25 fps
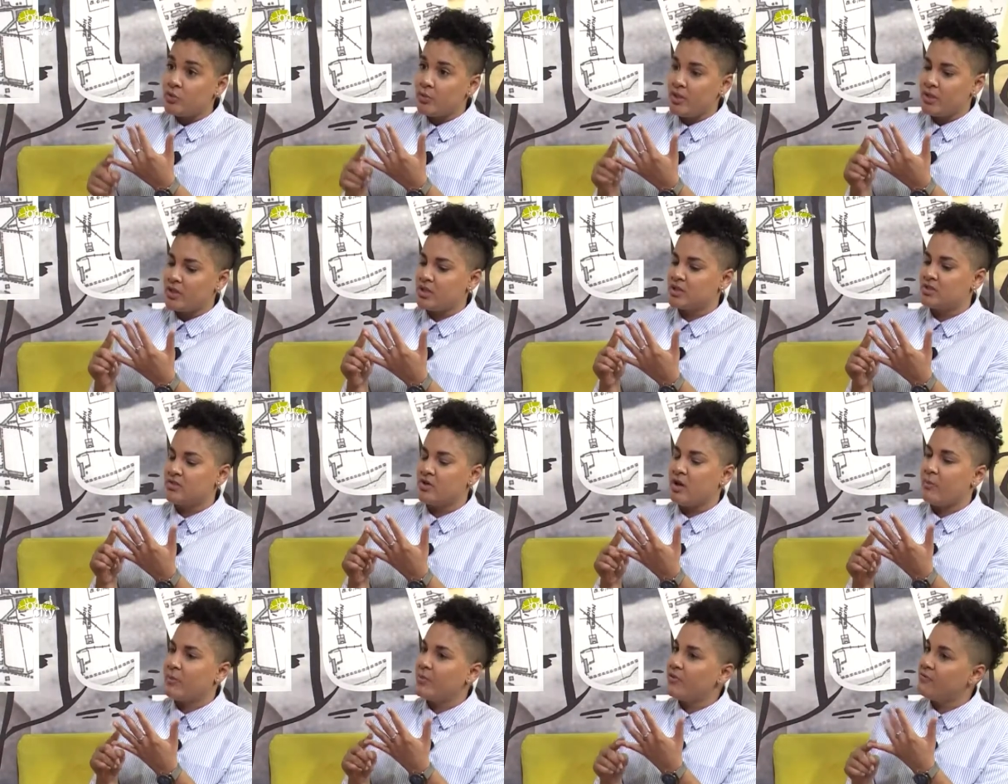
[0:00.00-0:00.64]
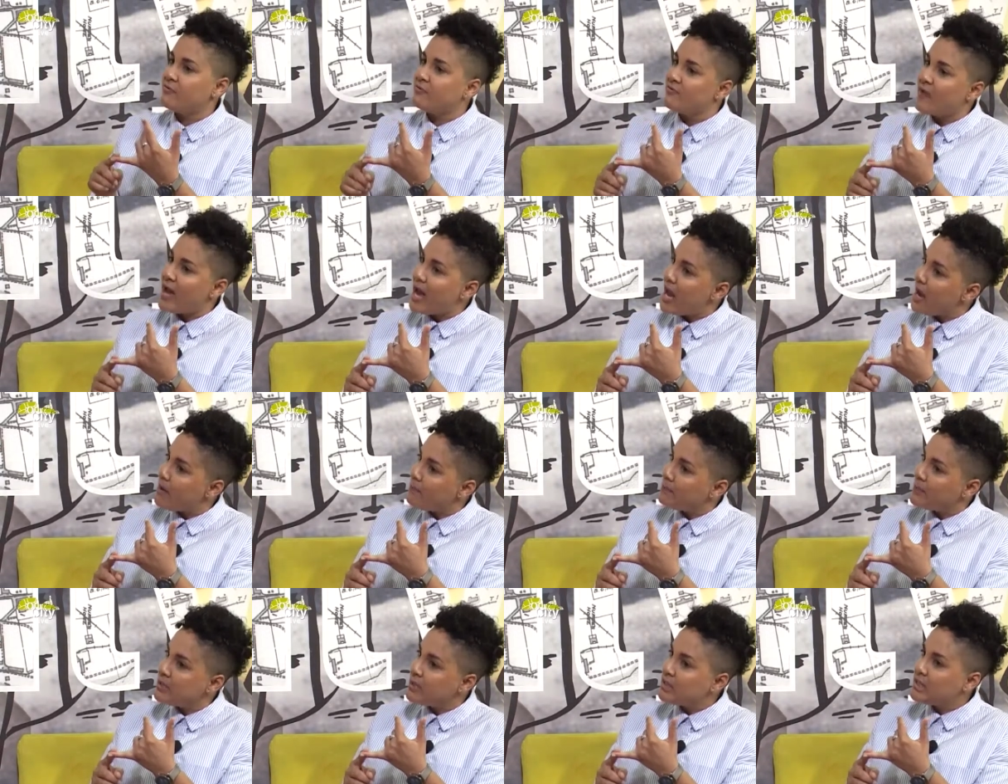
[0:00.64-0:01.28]
whether it's from the
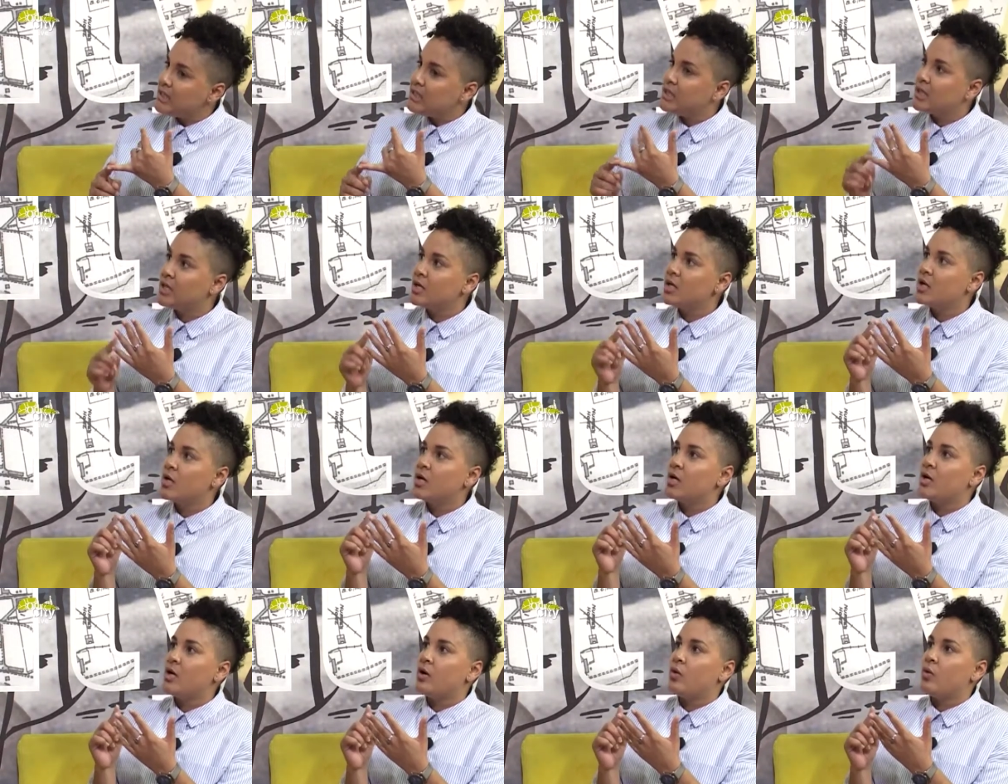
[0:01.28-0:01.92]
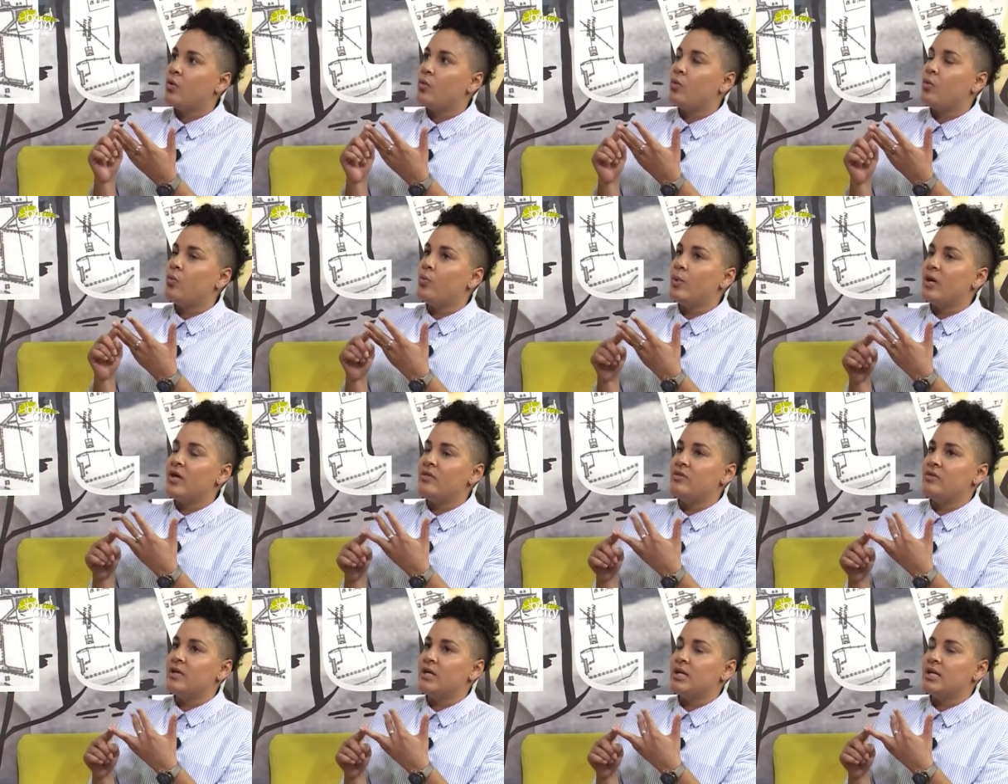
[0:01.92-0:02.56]
family or
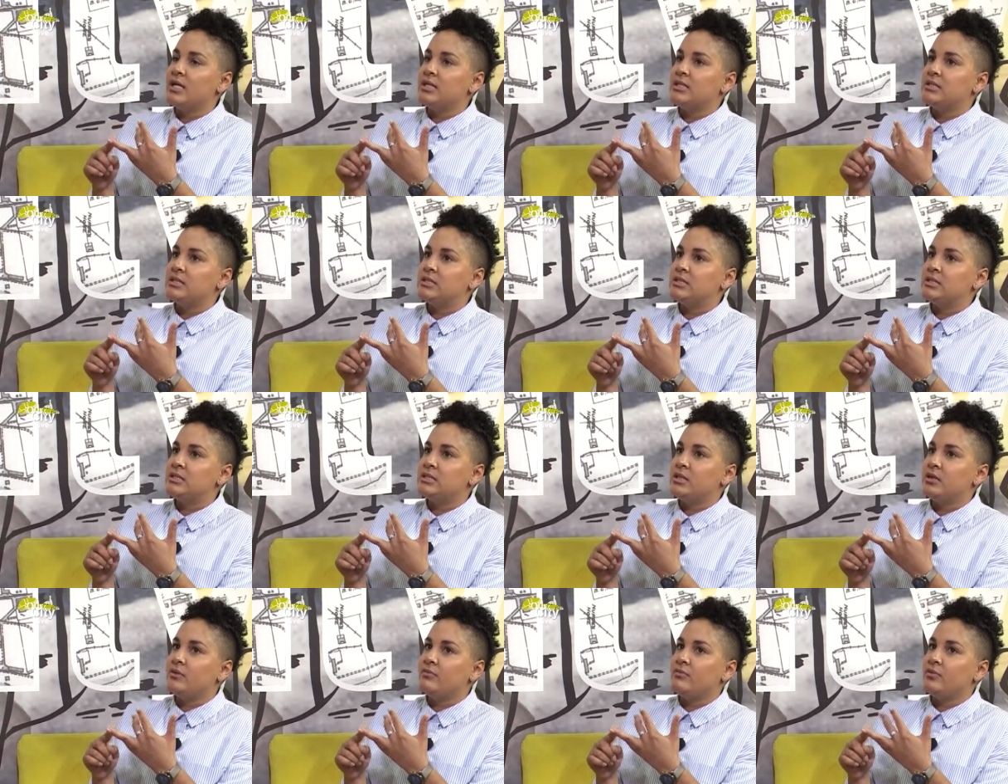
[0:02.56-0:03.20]
whether it's,